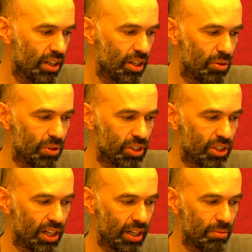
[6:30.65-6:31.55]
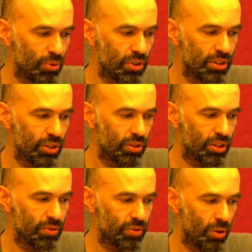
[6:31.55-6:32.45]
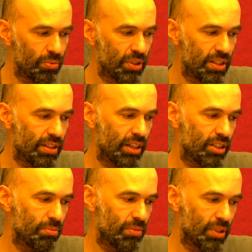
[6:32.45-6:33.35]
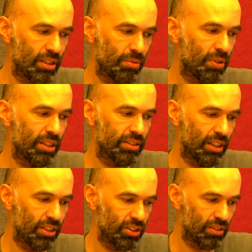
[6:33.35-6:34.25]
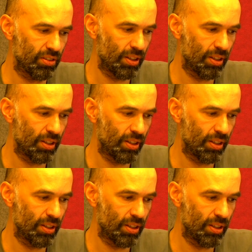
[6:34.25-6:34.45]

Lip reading: which I am monitoring from this enterprise agent.